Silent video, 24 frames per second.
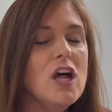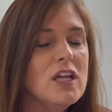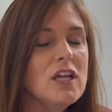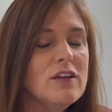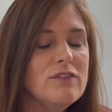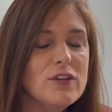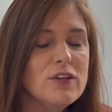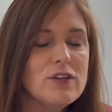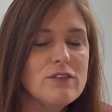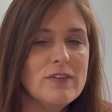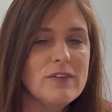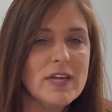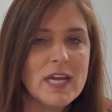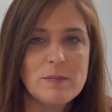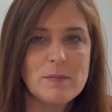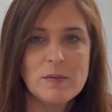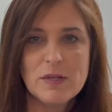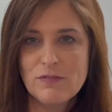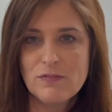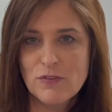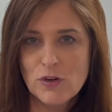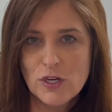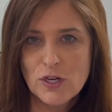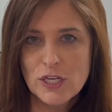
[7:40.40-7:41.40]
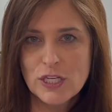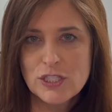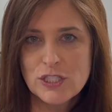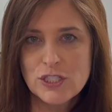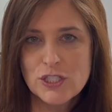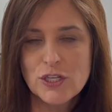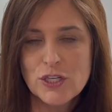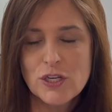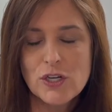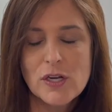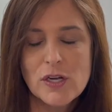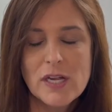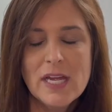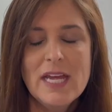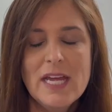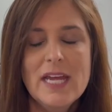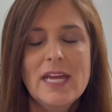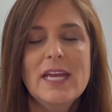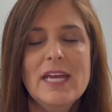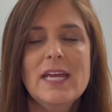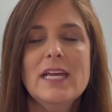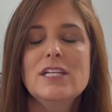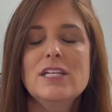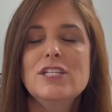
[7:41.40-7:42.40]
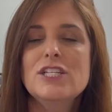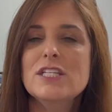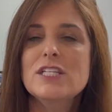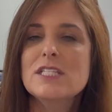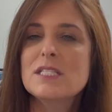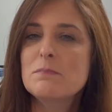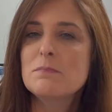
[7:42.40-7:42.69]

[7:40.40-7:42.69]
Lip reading: of your family furniture, it just